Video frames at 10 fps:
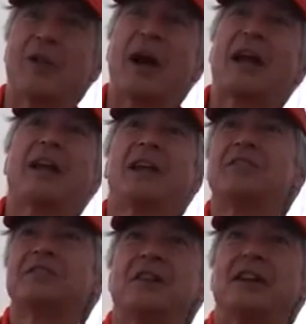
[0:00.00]
Flying
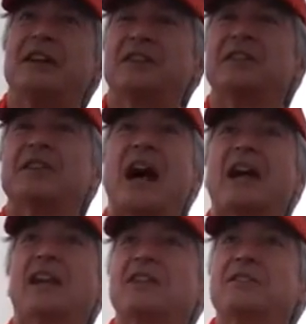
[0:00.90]
is the
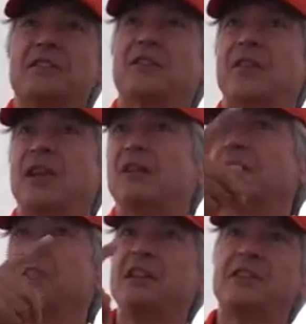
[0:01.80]
silence, the
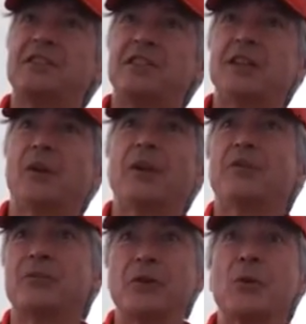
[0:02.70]
360-degree
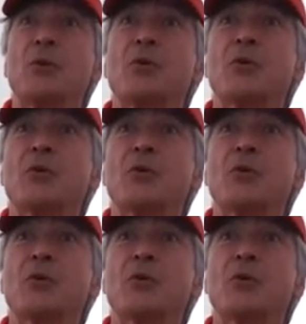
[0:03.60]
view,